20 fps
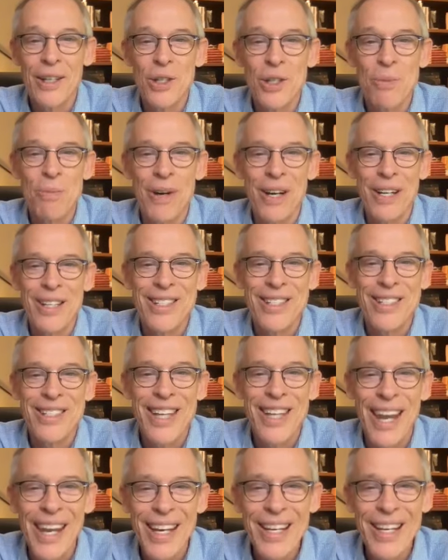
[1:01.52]
a
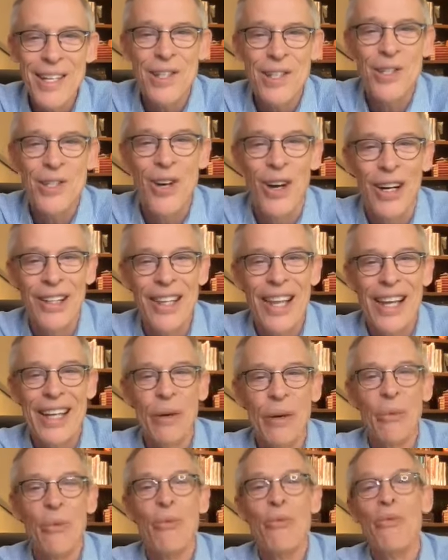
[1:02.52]
spontaneous song like
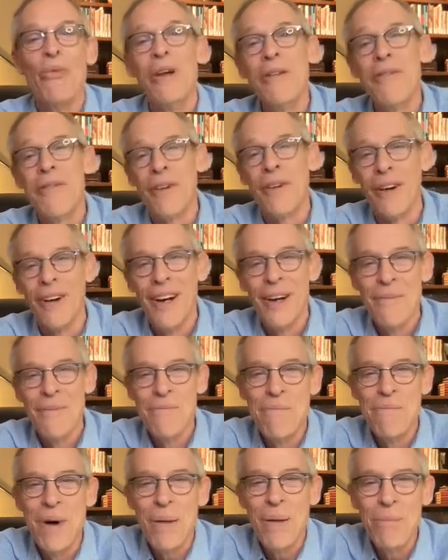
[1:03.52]
a river
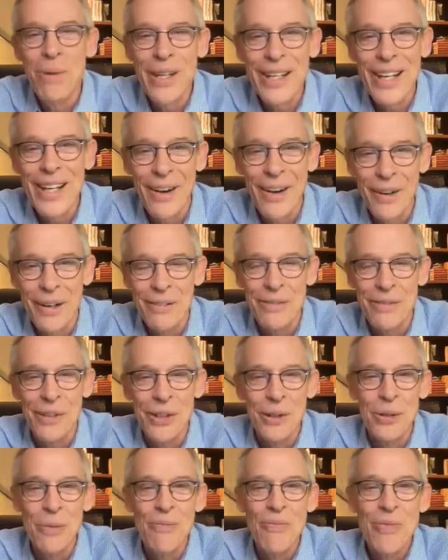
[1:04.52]
bubbling out of
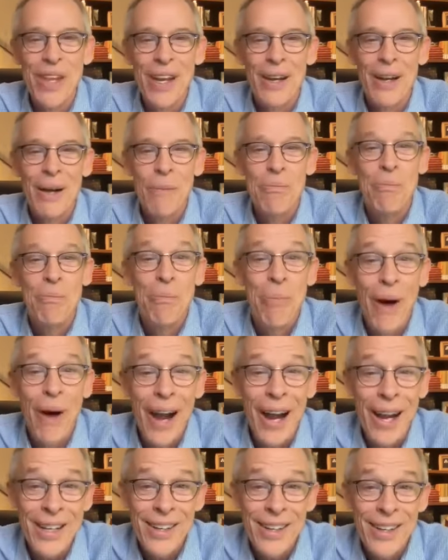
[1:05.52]
you
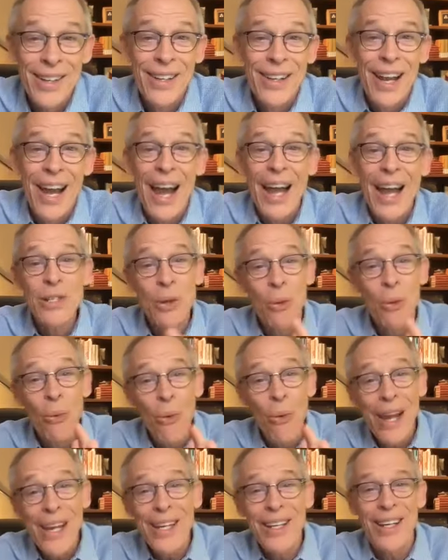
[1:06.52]
but as a
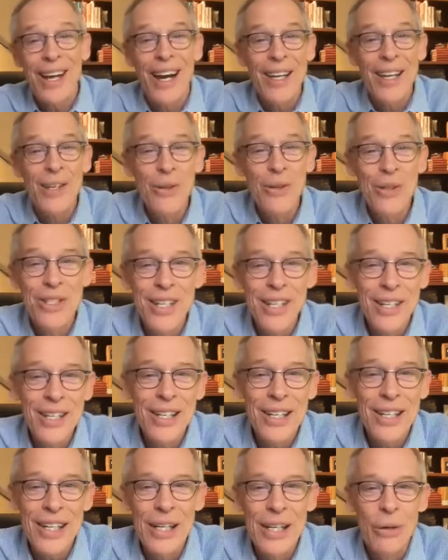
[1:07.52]
white guy, you did
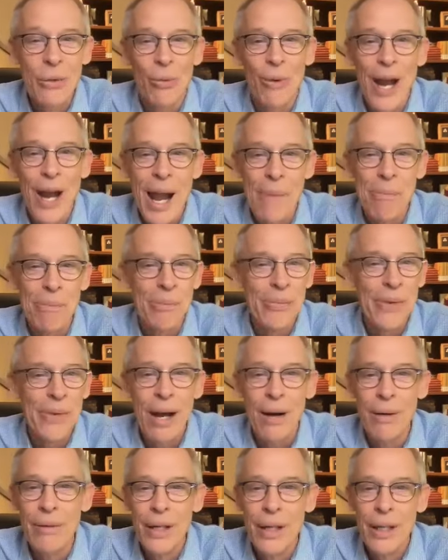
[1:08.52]
it in rap.
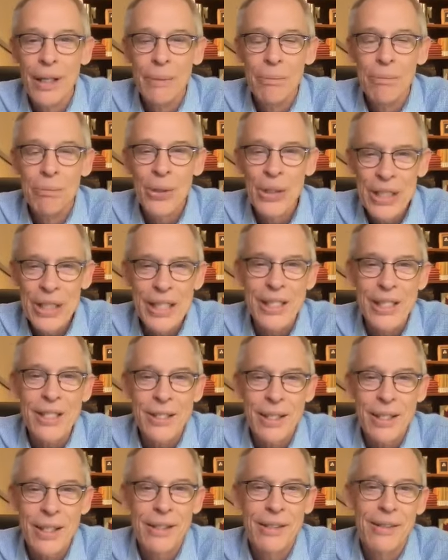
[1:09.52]
Now,
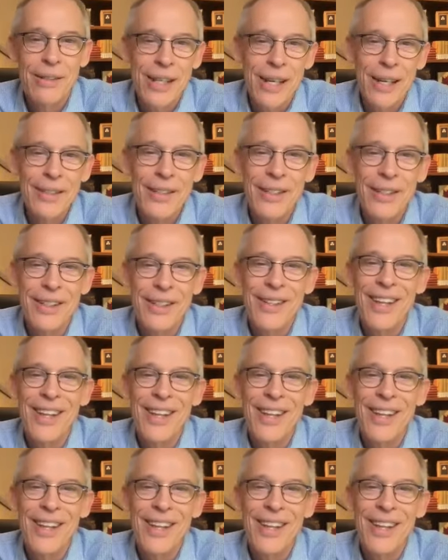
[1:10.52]
please, can